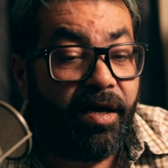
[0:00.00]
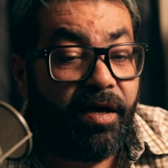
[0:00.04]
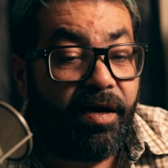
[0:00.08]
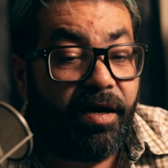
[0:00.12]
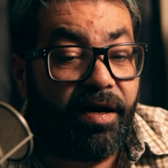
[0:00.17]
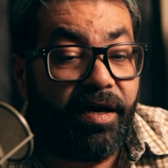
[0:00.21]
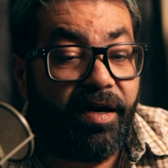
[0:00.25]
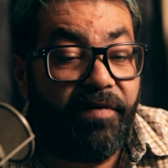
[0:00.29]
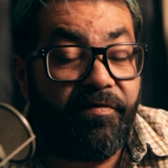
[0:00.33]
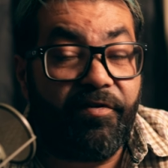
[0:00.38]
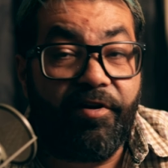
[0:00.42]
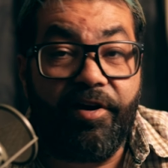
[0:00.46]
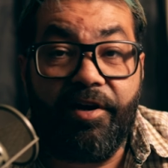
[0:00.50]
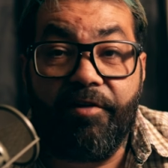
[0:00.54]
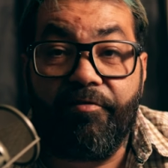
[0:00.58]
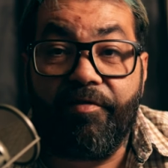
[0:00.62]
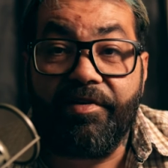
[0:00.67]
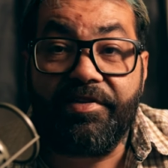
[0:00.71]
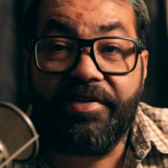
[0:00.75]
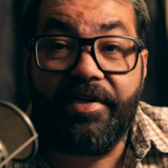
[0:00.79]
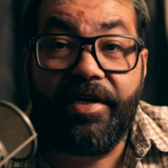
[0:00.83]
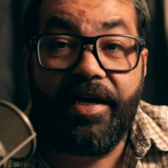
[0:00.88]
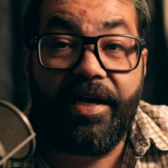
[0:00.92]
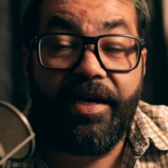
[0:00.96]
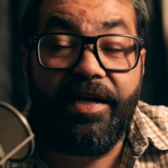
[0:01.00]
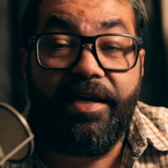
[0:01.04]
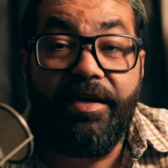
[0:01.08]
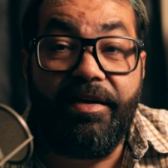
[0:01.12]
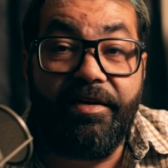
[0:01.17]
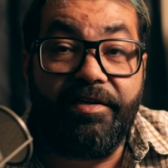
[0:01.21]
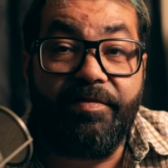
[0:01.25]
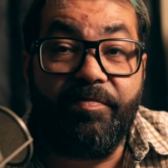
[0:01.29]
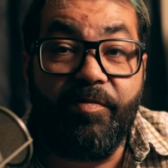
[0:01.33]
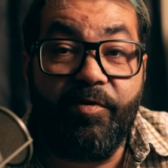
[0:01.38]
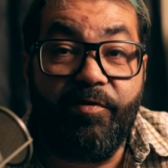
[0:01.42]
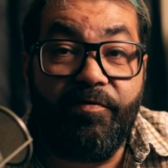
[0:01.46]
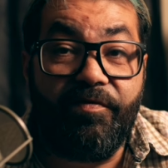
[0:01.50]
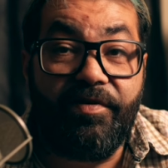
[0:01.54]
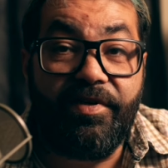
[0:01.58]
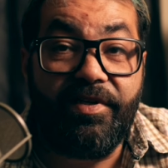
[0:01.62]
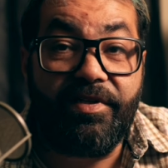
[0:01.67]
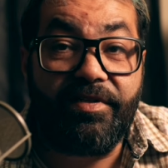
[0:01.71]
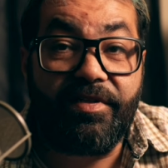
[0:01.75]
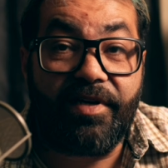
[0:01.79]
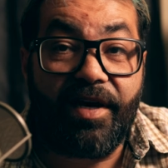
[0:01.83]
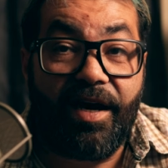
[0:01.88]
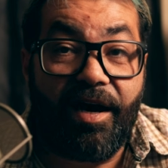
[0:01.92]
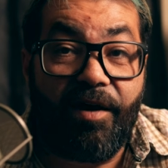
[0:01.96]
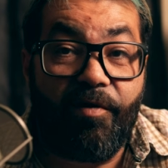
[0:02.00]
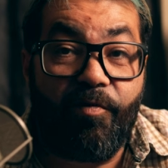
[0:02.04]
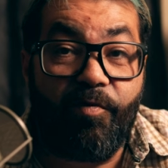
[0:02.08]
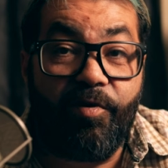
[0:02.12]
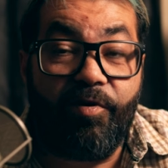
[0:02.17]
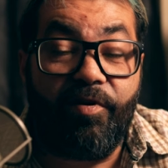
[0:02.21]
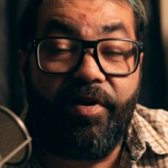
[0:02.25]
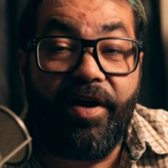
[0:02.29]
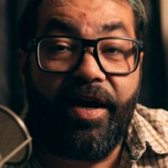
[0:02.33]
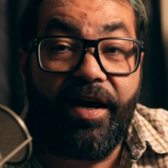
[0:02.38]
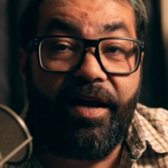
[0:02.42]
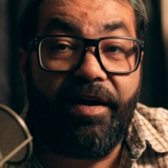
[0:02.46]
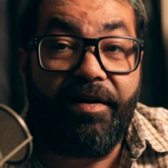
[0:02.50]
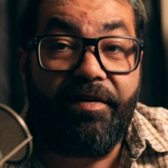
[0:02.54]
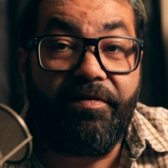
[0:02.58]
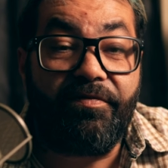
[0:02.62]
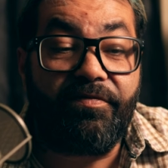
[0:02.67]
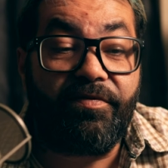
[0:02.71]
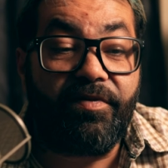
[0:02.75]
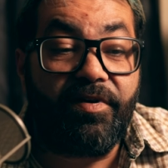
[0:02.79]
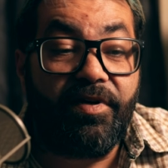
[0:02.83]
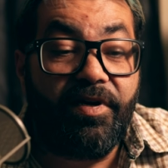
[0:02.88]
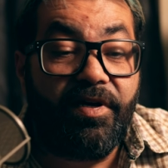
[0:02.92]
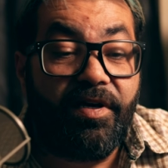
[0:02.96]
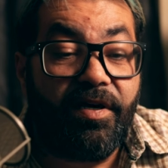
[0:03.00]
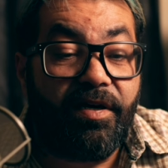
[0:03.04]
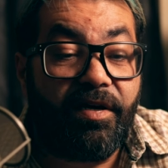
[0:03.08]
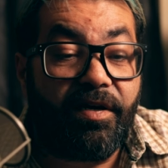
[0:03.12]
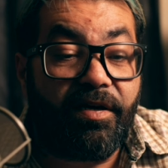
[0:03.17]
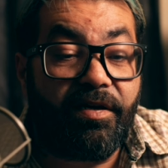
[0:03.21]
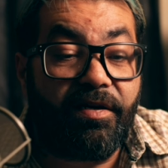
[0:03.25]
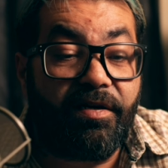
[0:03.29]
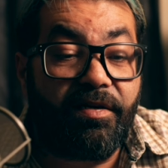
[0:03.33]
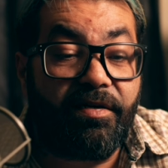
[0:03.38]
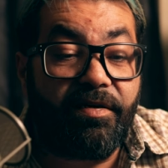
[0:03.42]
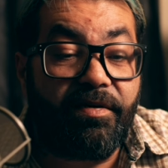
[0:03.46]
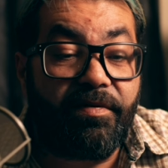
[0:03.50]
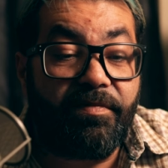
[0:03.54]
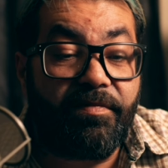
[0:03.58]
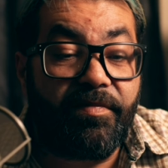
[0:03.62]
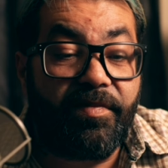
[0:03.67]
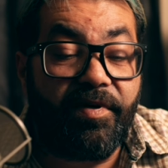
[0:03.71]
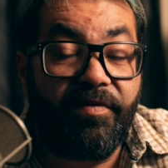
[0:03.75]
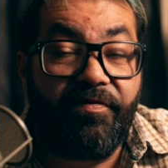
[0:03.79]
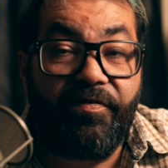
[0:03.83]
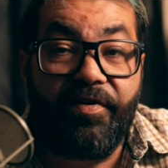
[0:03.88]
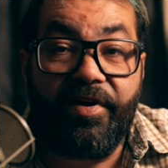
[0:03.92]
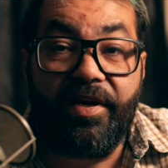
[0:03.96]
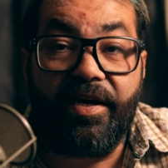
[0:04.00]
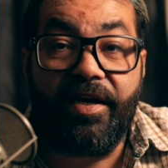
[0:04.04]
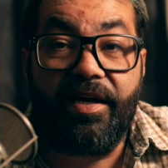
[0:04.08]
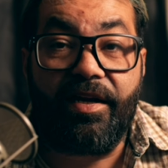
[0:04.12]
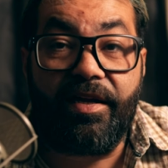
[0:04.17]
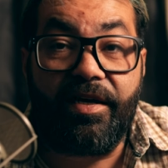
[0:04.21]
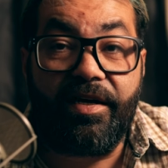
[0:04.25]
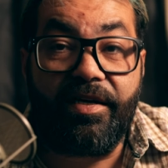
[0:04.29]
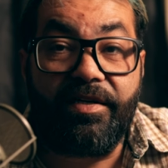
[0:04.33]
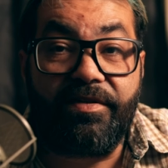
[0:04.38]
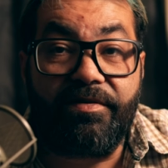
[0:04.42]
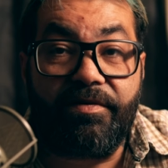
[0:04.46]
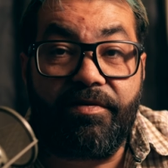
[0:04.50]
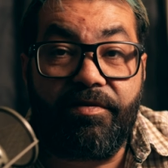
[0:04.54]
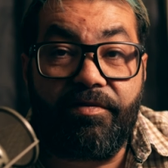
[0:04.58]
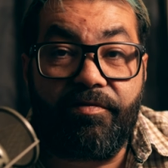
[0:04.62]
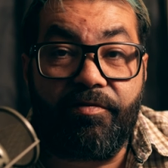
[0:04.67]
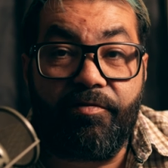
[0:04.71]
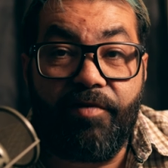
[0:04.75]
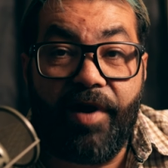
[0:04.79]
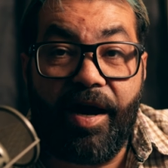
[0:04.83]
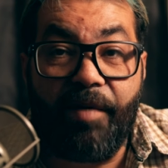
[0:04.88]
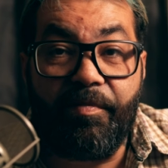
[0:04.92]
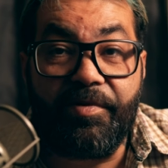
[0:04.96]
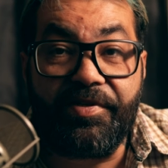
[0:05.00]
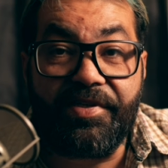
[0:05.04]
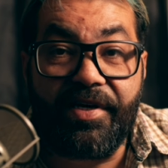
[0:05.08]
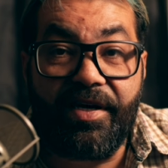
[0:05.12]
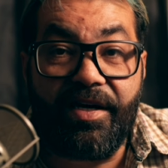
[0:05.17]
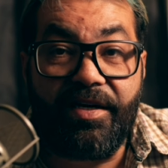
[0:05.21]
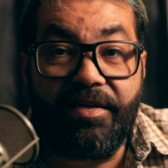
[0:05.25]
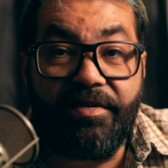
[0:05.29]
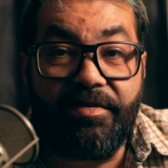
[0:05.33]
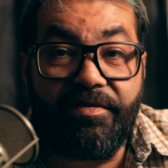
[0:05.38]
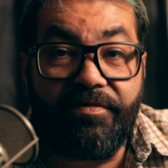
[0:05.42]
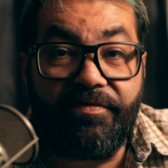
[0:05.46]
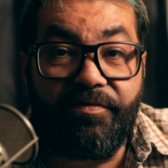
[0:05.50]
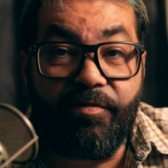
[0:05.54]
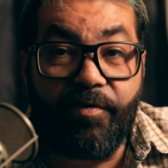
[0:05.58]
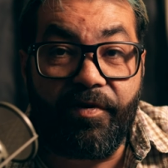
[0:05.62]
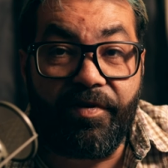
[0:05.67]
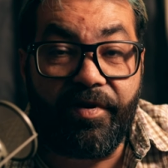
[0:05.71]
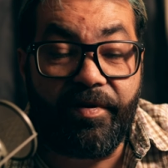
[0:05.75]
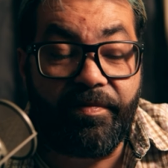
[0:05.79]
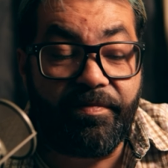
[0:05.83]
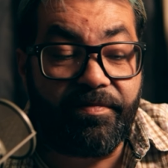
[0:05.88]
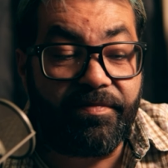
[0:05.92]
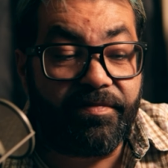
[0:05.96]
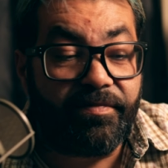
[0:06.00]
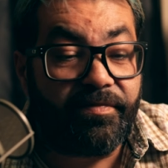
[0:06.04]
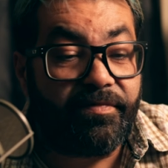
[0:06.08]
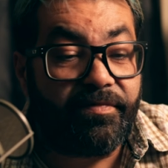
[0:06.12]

If you're interested in any of these movies, I will have affiliate links through Amazon for them.